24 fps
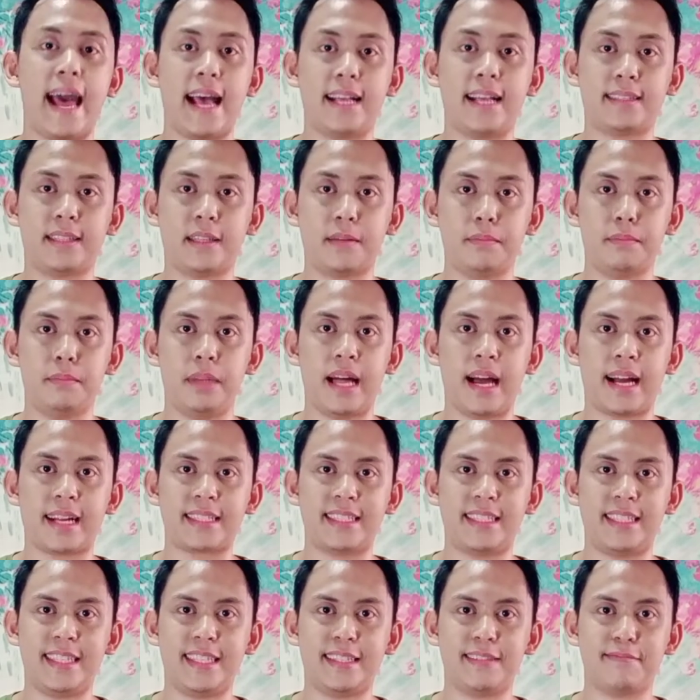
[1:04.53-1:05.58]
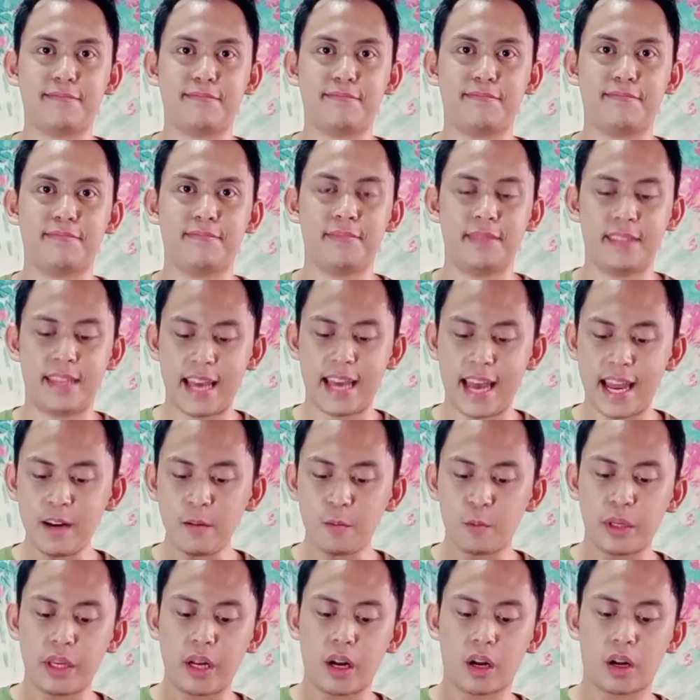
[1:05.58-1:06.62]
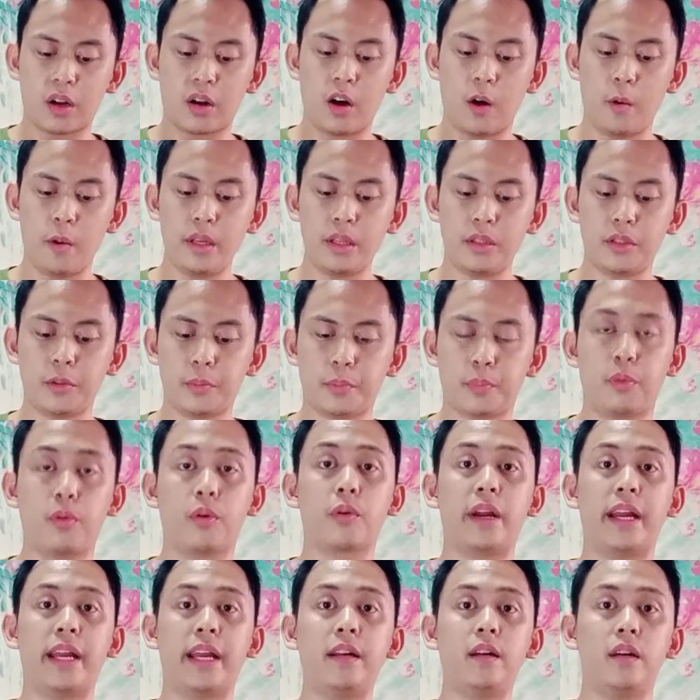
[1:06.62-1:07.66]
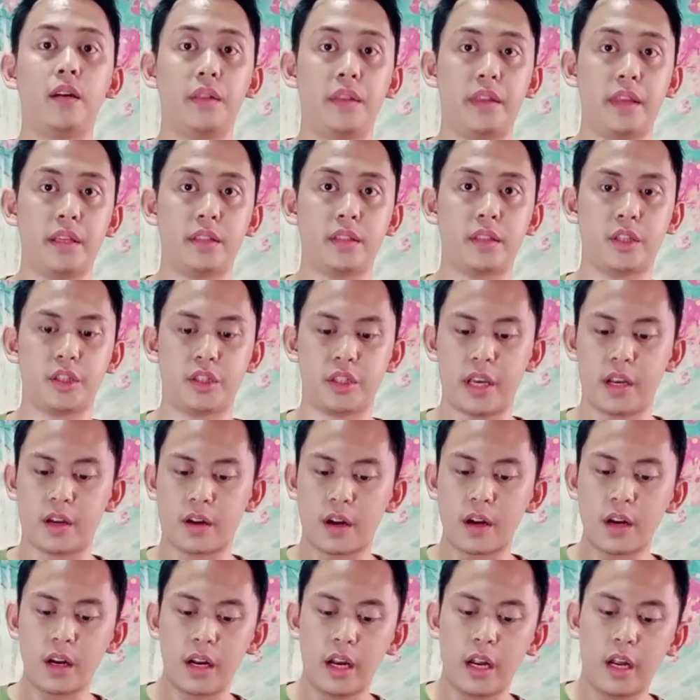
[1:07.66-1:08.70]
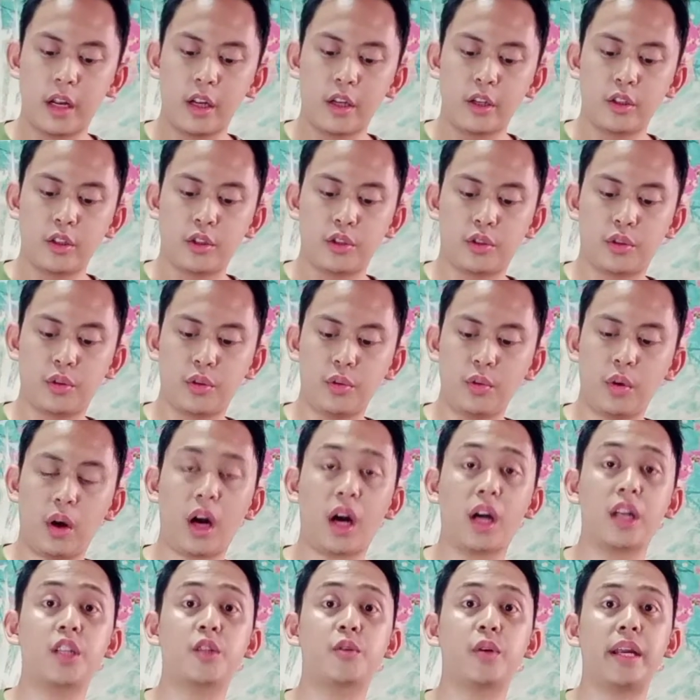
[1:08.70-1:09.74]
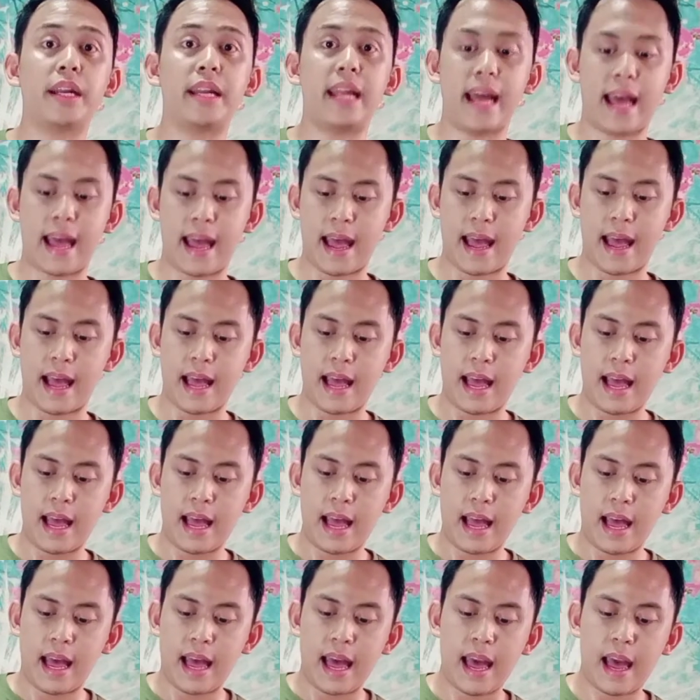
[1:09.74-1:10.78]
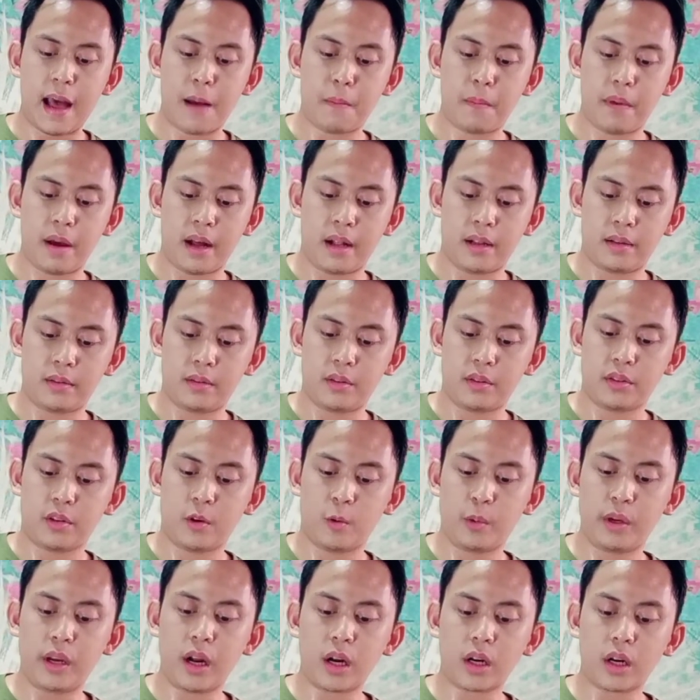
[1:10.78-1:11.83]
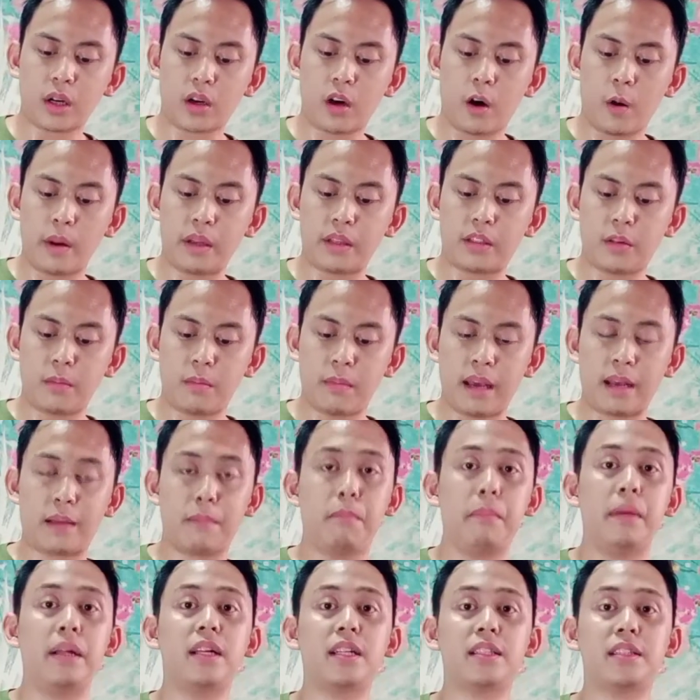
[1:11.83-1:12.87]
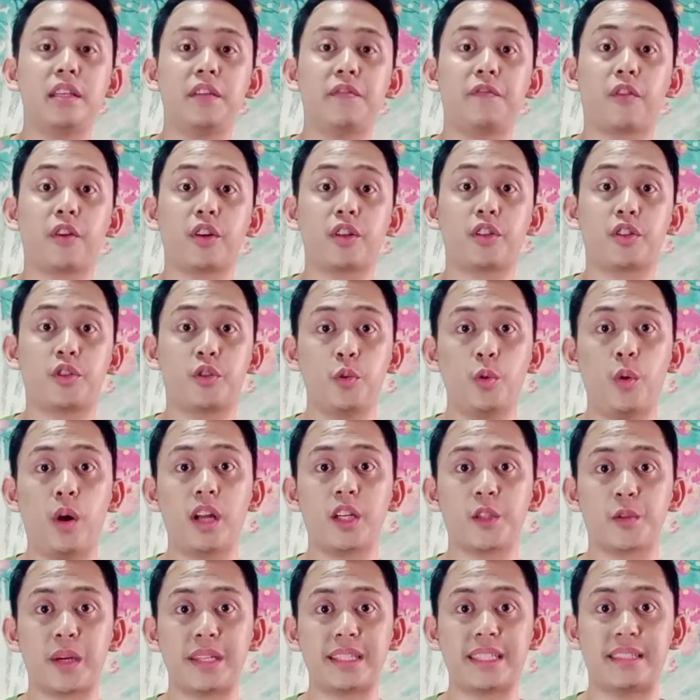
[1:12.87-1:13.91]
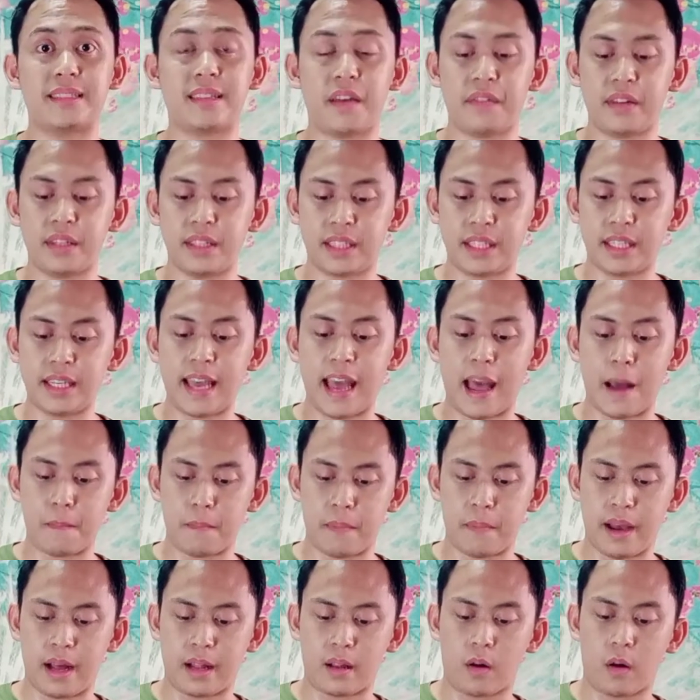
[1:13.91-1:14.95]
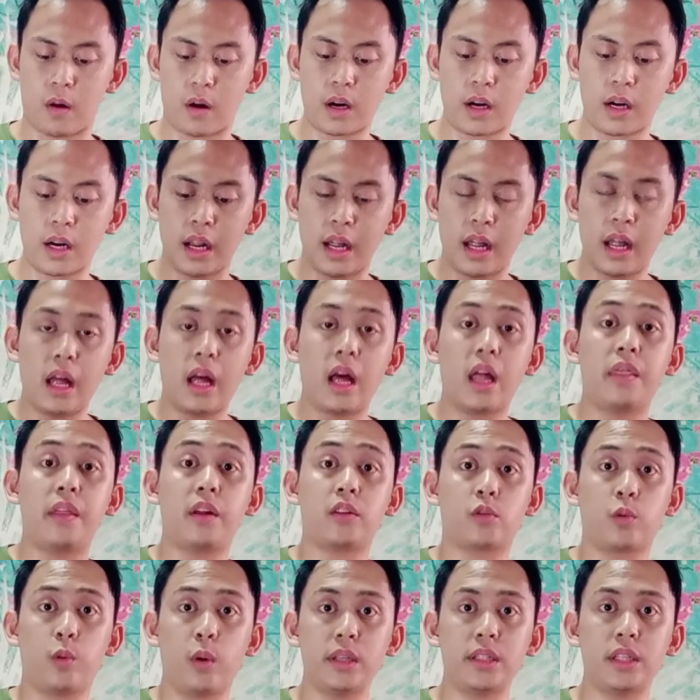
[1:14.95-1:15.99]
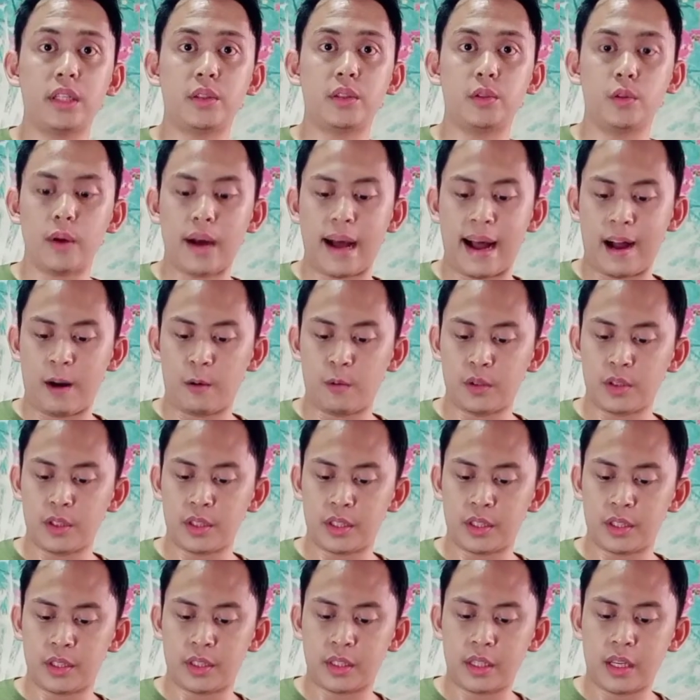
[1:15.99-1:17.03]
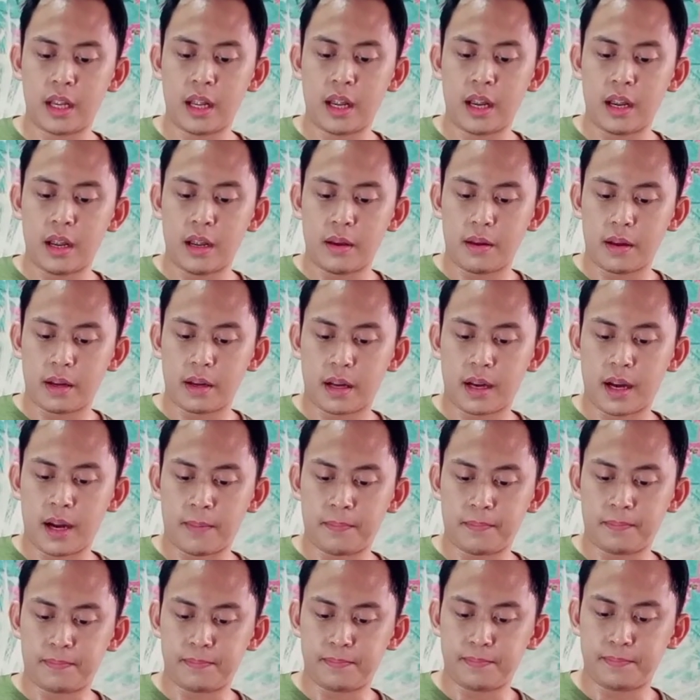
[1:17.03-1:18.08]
Assam black tea. And we are going to pour in on this shaker 200 ml. So we are going to make milk tea for 270 ml or the 22-ounce cup.